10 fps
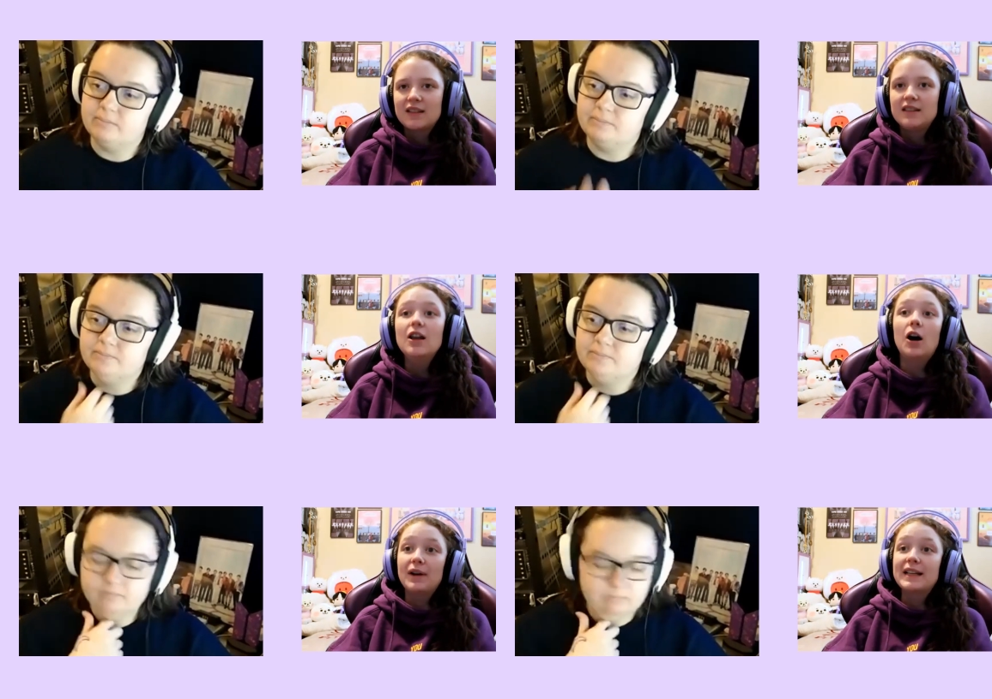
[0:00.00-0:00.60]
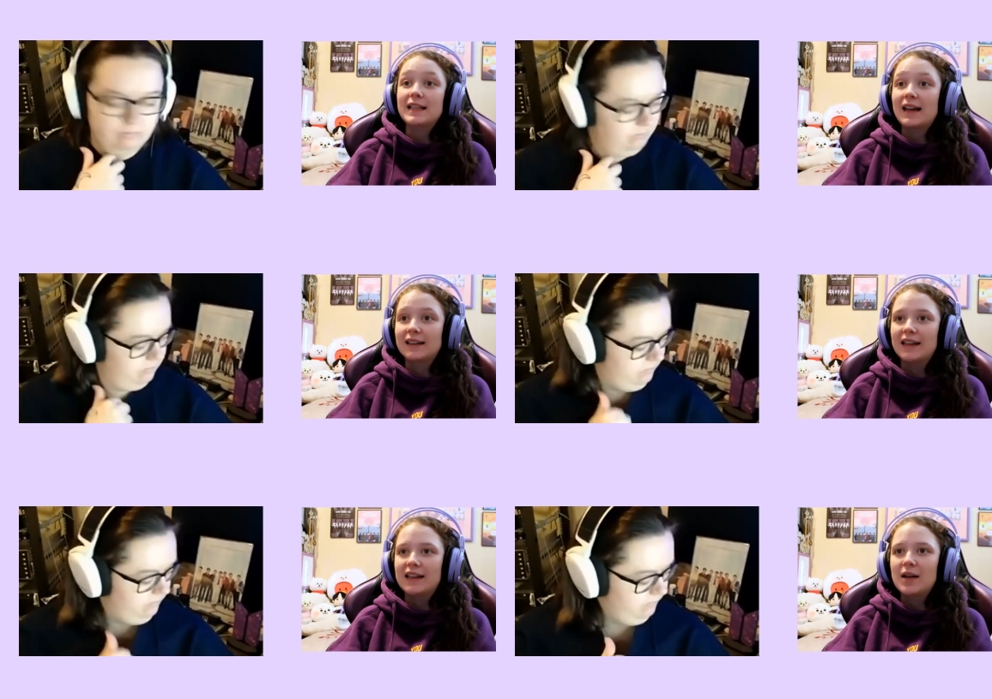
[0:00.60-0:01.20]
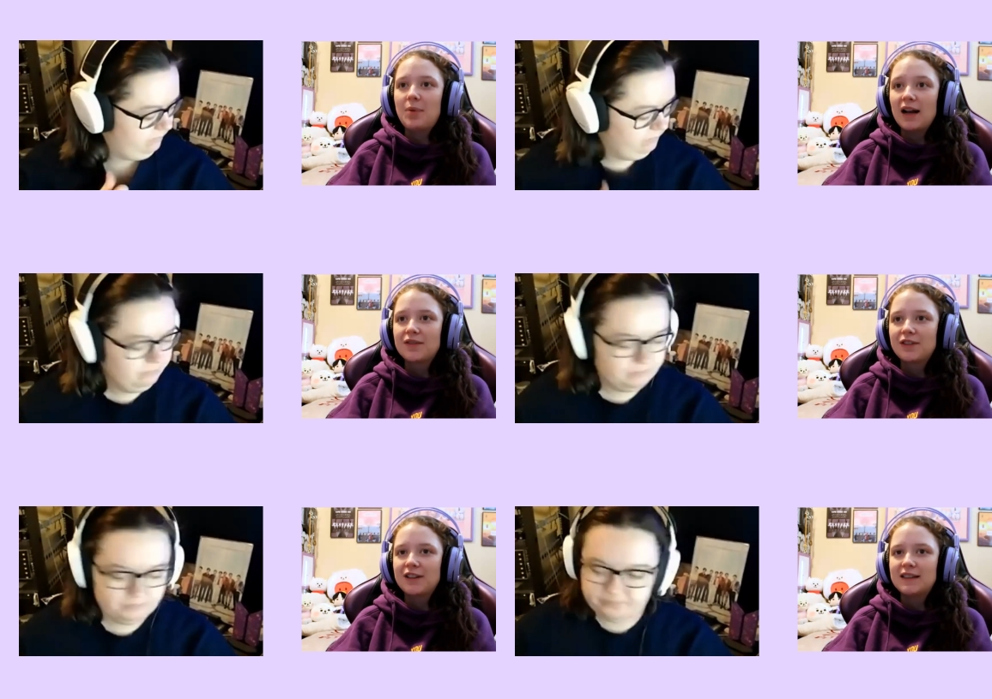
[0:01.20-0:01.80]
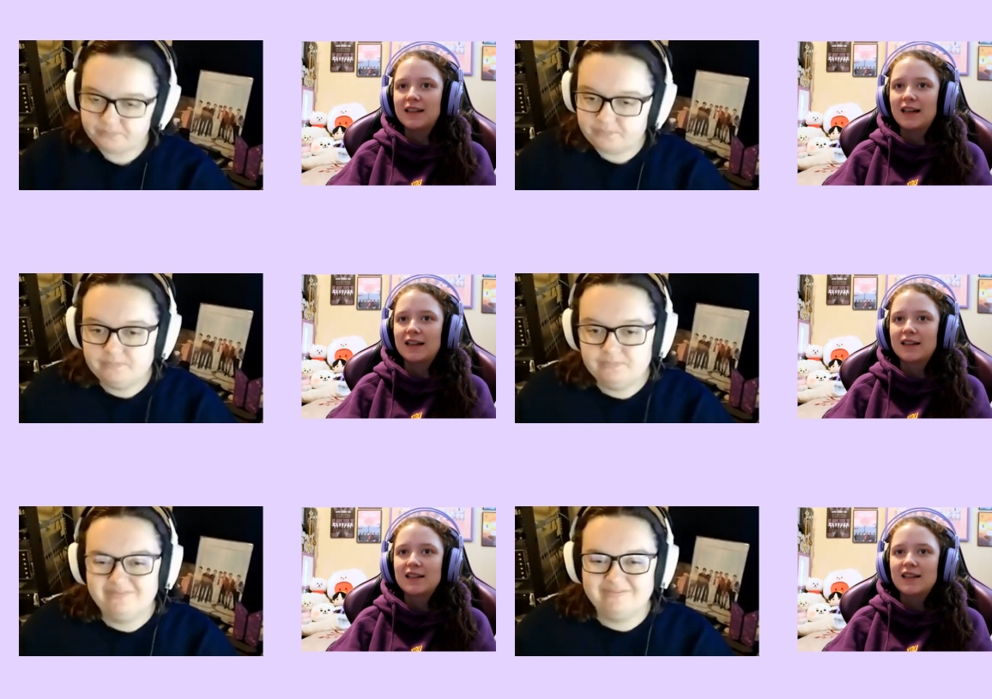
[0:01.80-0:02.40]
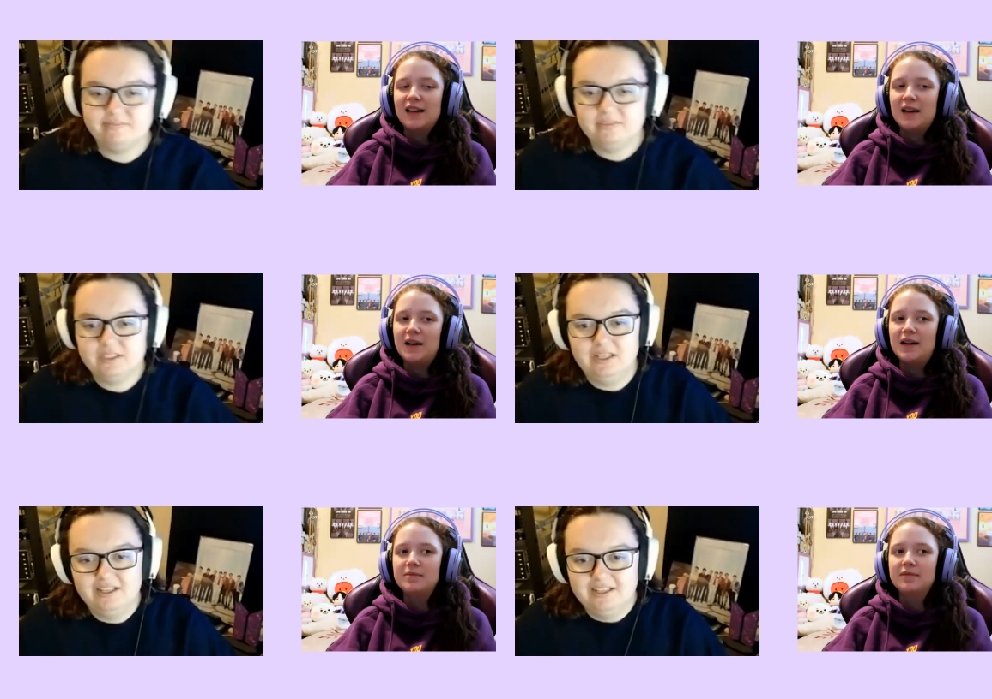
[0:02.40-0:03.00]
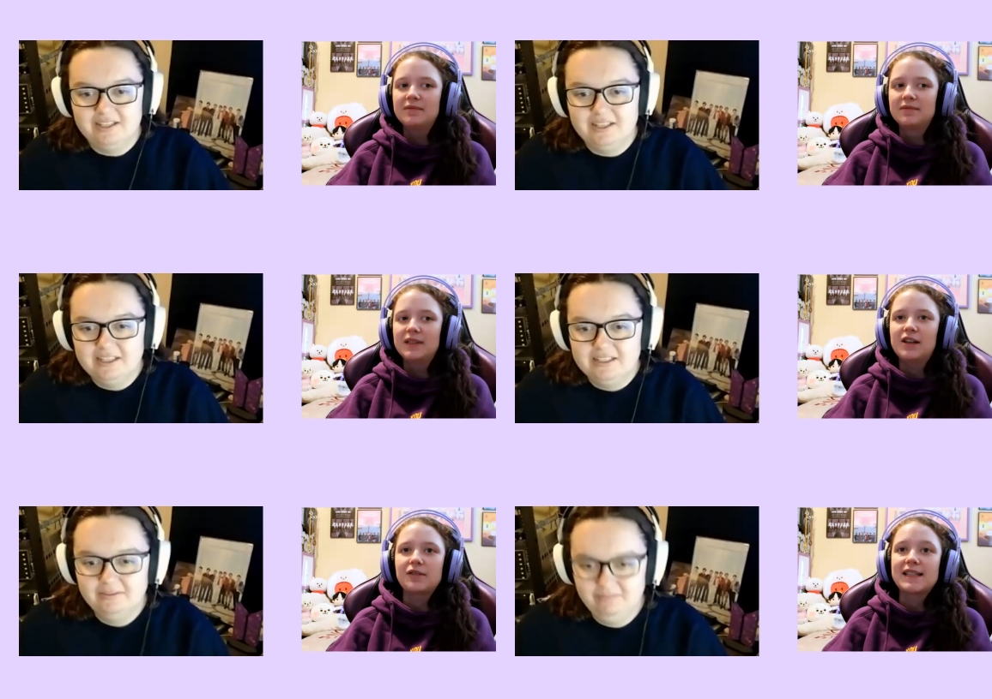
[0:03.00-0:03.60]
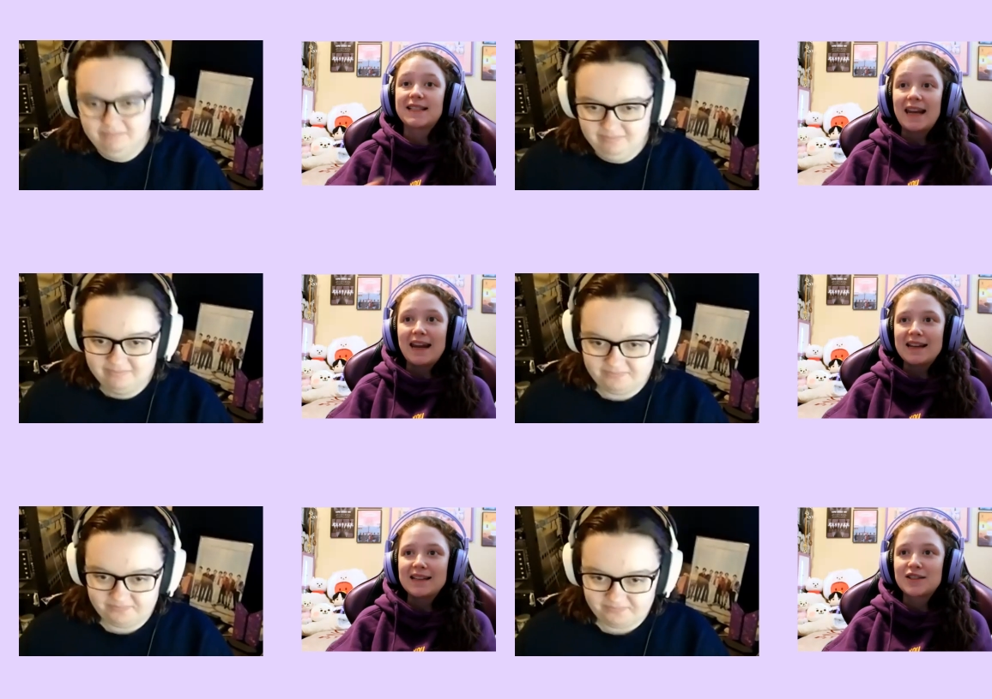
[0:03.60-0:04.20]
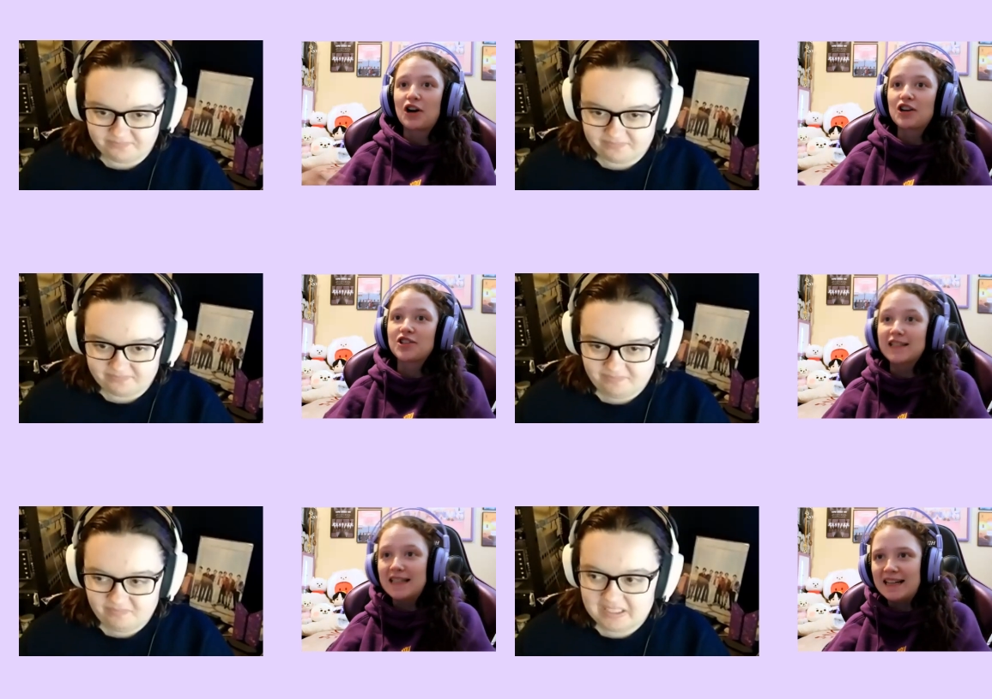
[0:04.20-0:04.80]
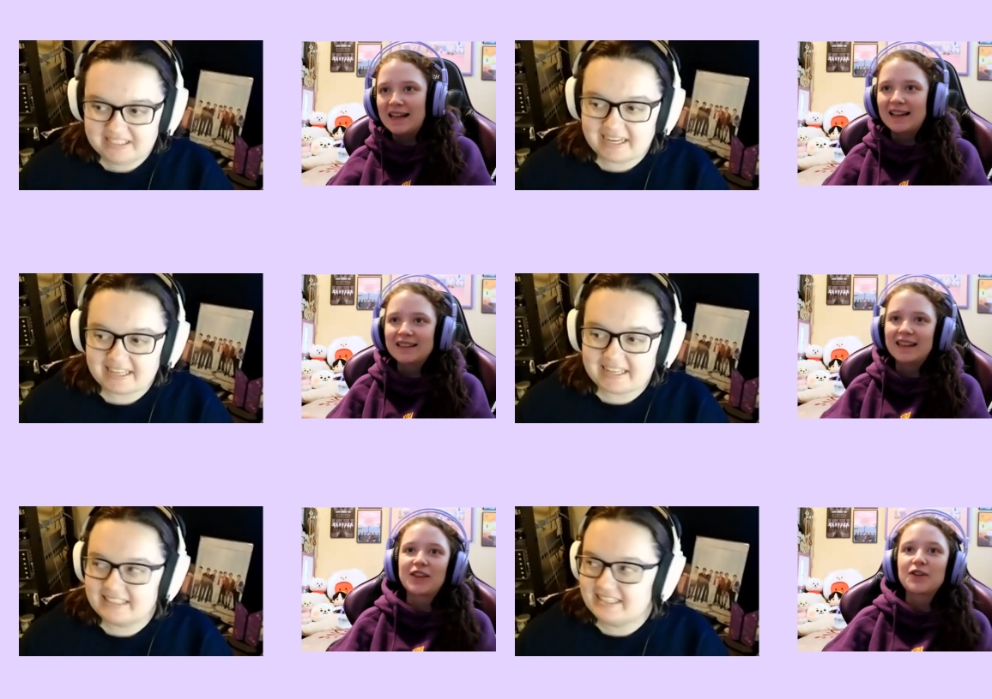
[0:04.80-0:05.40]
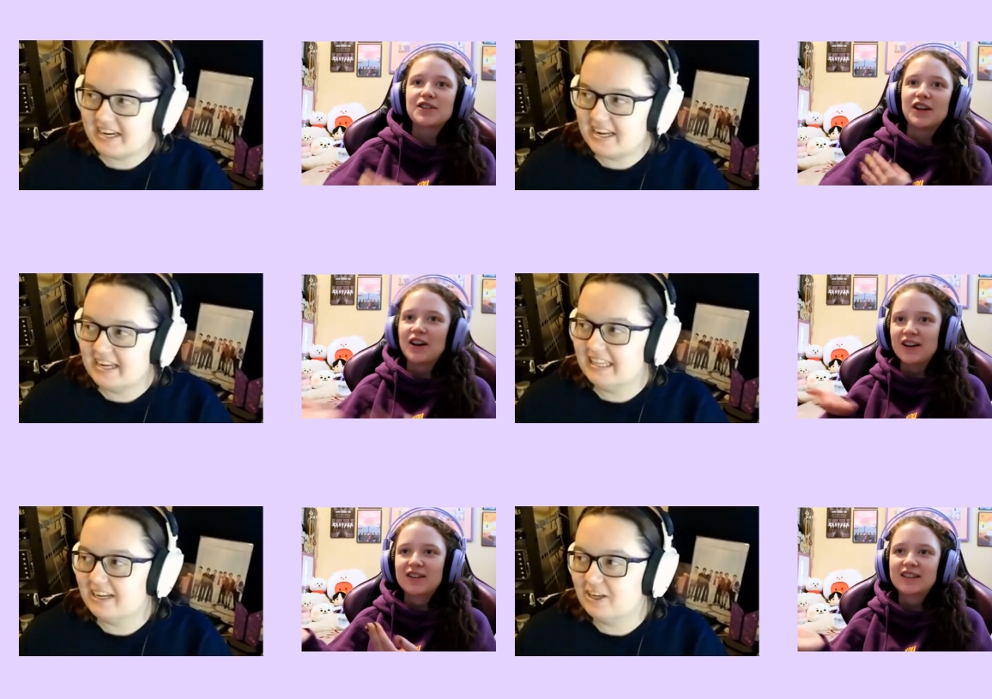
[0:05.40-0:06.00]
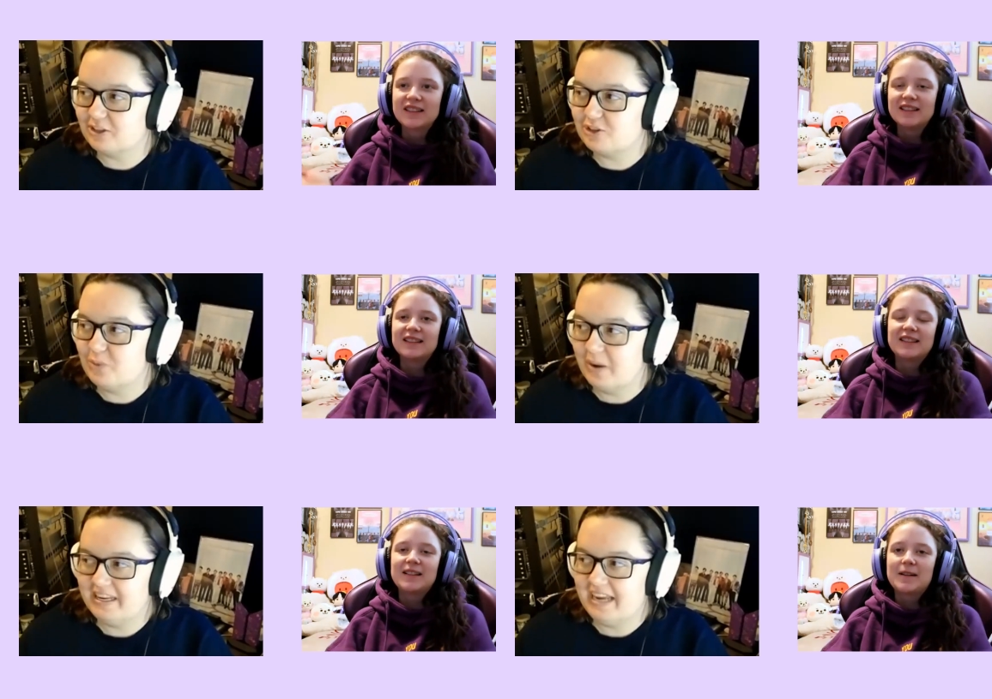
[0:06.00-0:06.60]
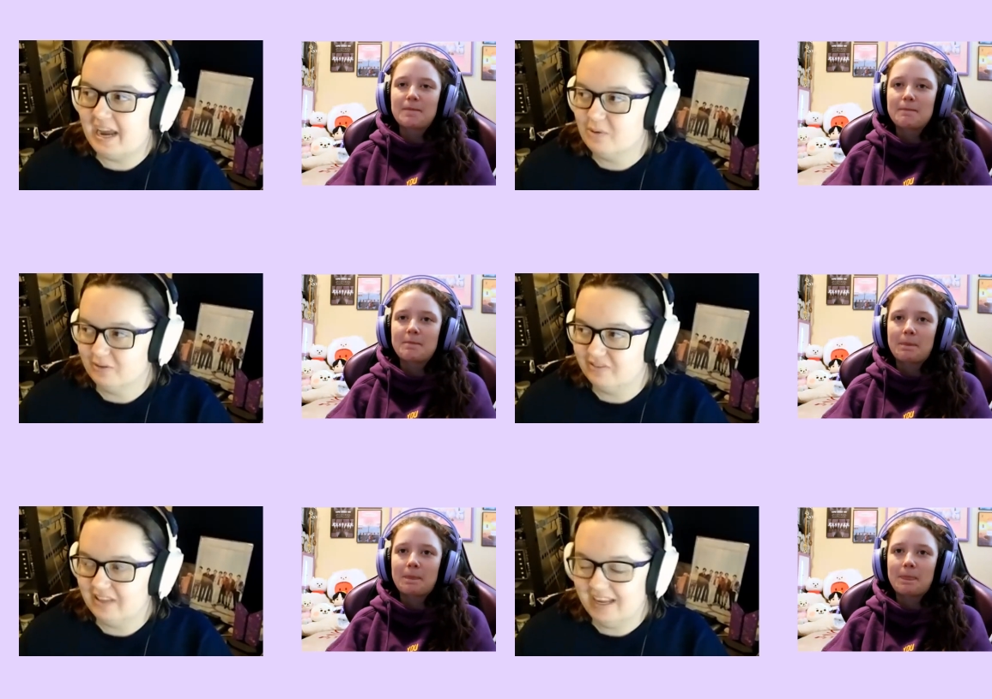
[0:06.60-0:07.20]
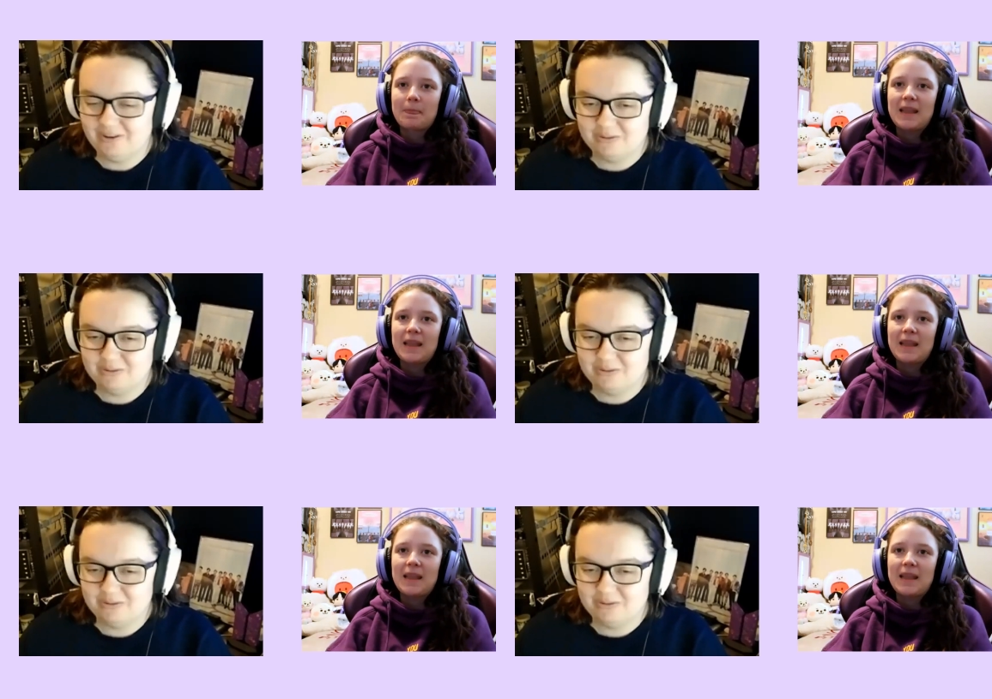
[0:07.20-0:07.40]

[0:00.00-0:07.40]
Speaker 1: No, exactly. Comparatively to like um, you know, the States or Argentina. like those taking are
Speaker 2: like a 20 hour flight or